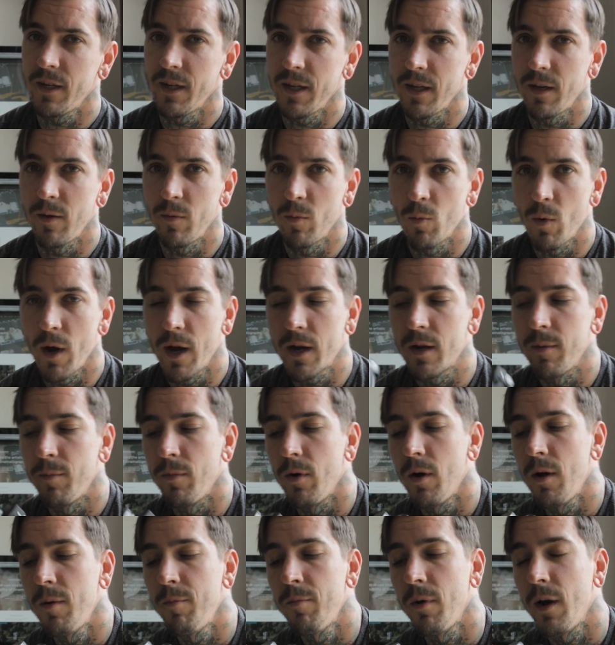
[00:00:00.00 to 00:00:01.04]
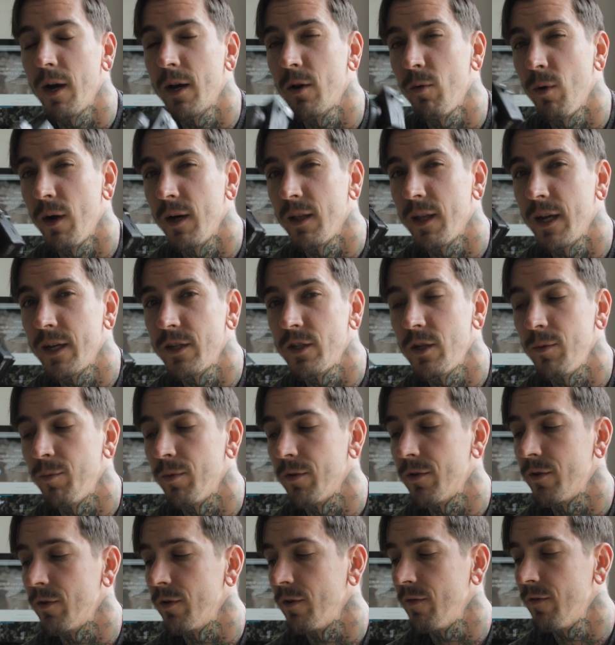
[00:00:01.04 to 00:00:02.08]
and whack them on, but I quite like Super
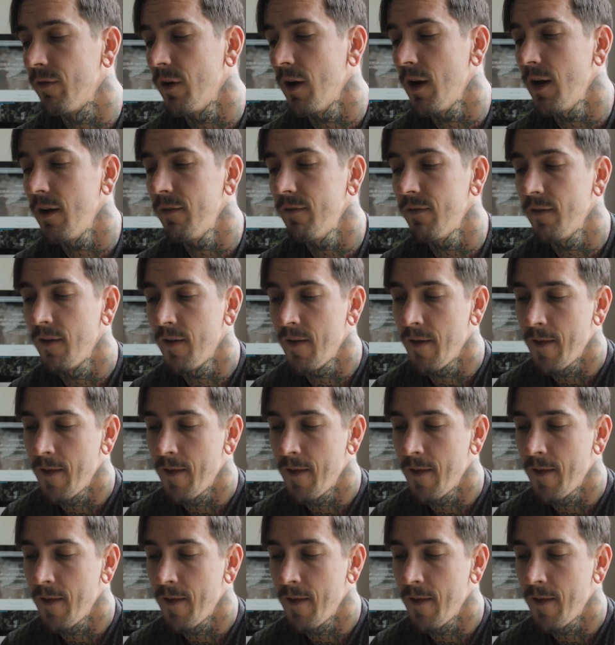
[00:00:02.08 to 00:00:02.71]
35.